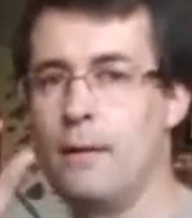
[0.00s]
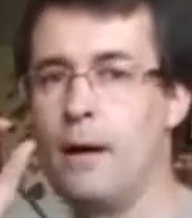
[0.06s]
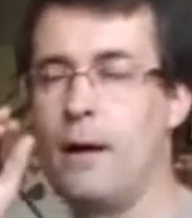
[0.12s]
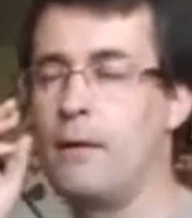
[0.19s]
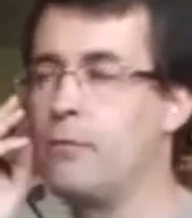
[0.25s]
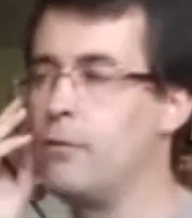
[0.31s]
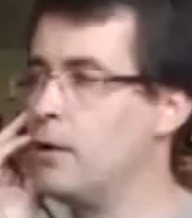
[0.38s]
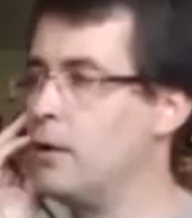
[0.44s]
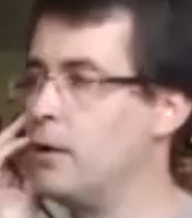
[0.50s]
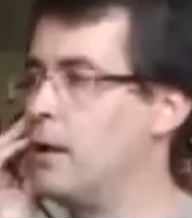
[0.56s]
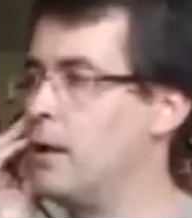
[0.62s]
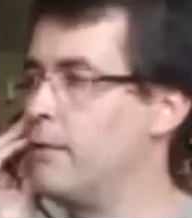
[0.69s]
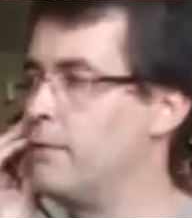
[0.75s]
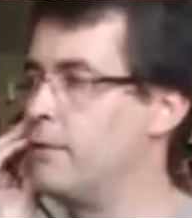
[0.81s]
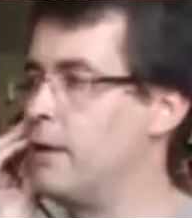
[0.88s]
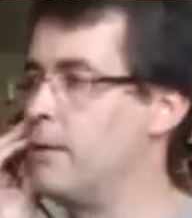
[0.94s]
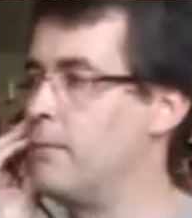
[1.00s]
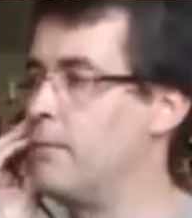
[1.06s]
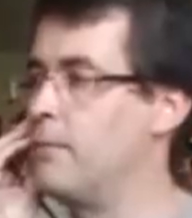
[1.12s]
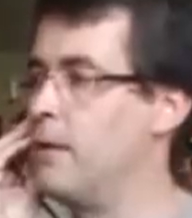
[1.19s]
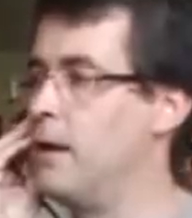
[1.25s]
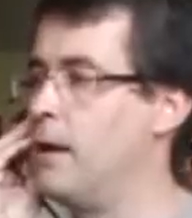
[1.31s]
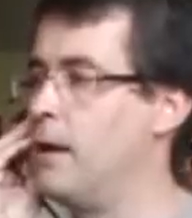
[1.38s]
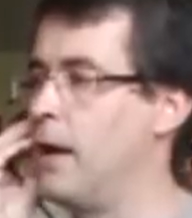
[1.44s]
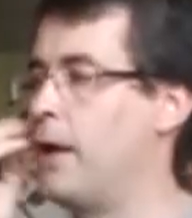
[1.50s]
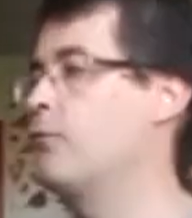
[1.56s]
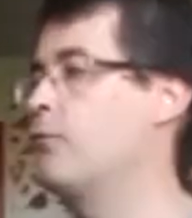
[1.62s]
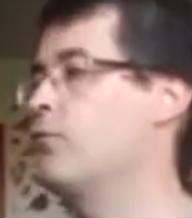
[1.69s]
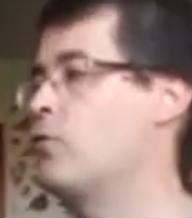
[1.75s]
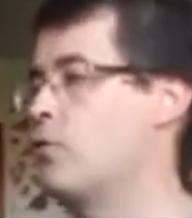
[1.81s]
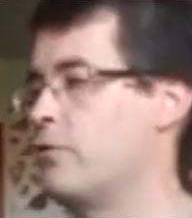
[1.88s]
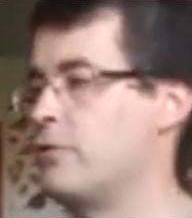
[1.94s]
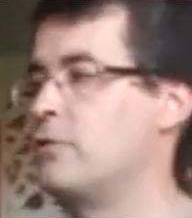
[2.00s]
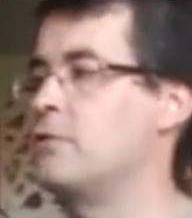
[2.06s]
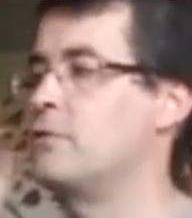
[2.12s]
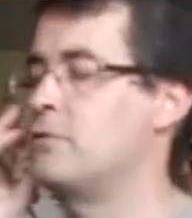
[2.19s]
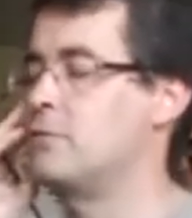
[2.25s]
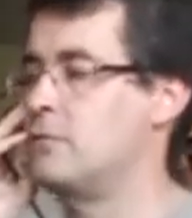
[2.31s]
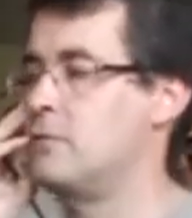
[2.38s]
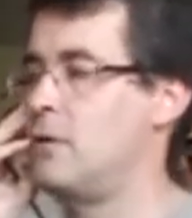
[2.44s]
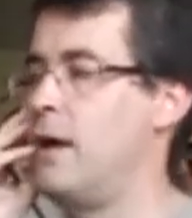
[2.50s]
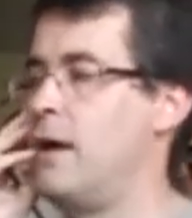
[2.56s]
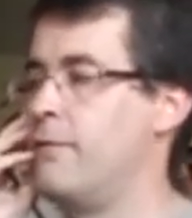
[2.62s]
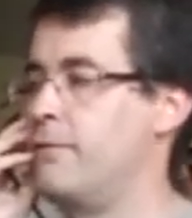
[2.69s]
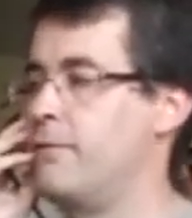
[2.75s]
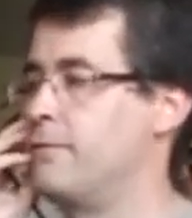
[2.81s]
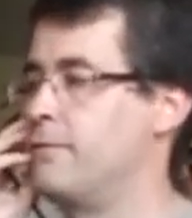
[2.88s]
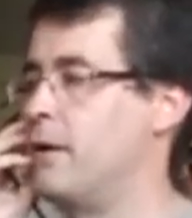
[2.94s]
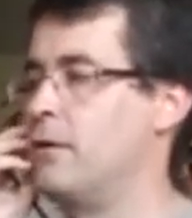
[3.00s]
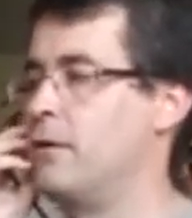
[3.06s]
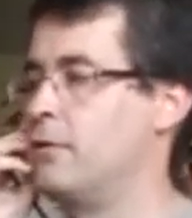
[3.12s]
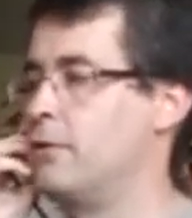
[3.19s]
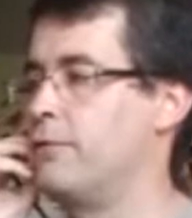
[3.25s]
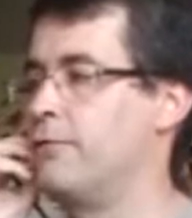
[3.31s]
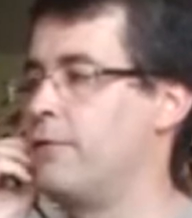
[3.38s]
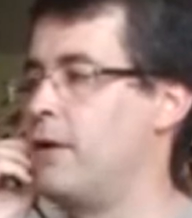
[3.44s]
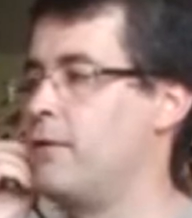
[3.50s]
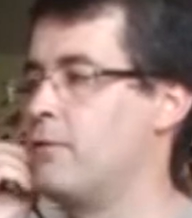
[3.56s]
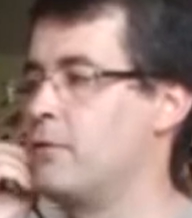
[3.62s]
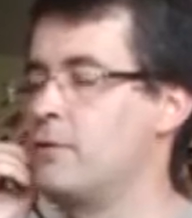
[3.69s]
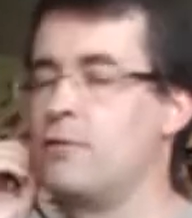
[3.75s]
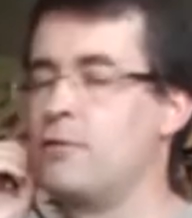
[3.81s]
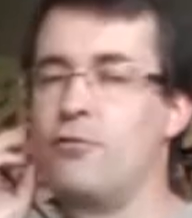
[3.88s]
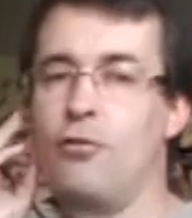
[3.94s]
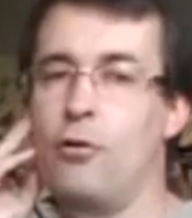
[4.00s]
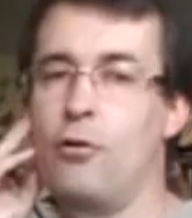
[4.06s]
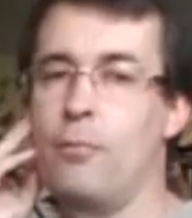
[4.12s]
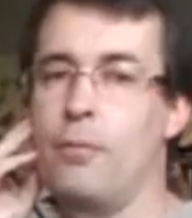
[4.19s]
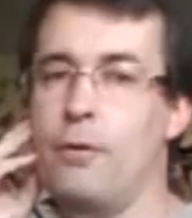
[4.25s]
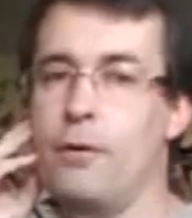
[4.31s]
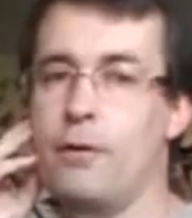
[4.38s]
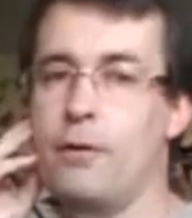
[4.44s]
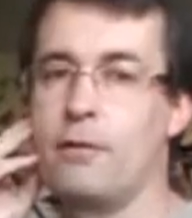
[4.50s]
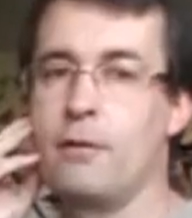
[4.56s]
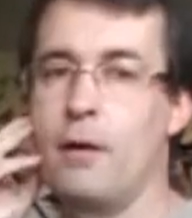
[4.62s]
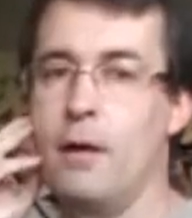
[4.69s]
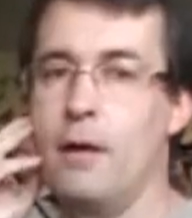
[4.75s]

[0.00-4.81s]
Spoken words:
I really love them. And of course, I have a lot of favorite shorebirds.